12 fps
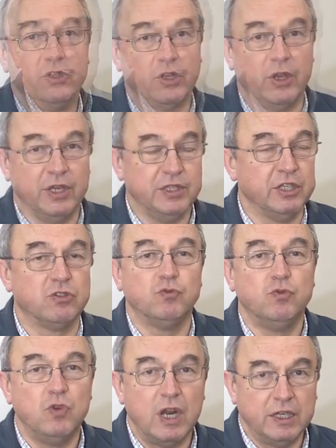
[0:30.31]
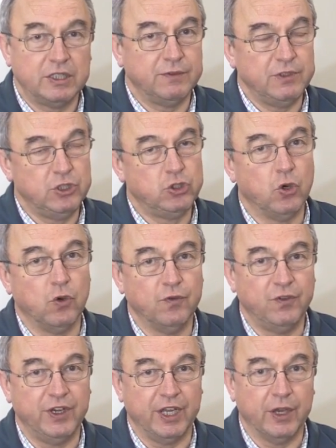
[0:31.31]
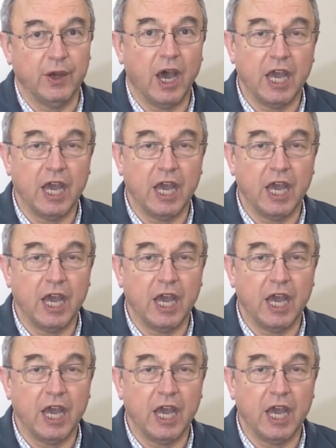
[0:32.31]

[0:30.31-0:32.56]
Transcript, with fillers: So in this relatively short video,